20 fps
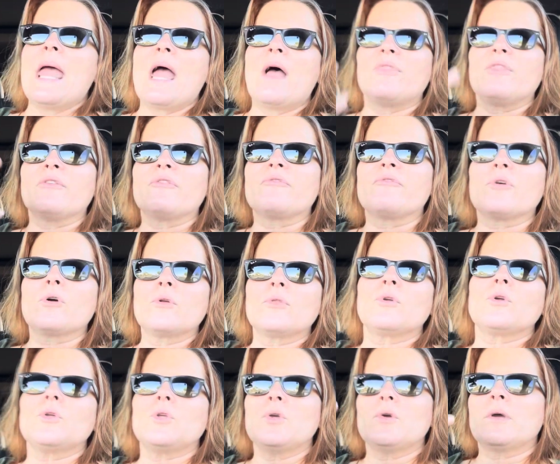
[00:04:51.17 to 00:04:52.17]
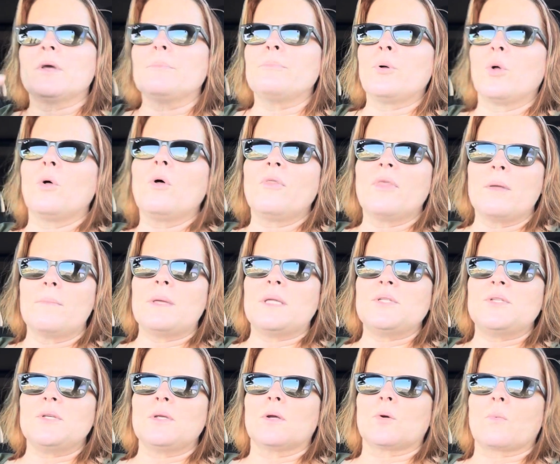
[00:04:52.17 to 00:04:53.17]
And the further you can pull them
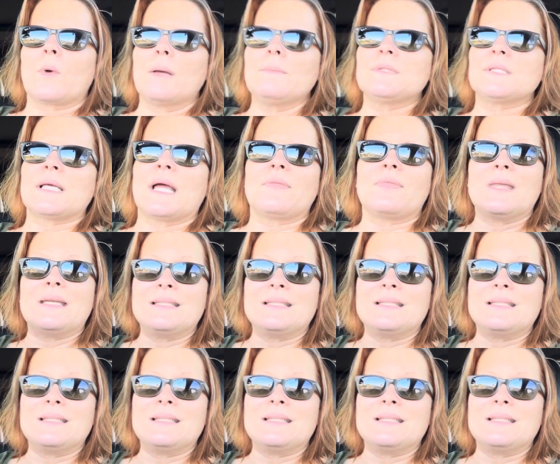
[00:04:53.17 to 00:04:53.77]
into your website,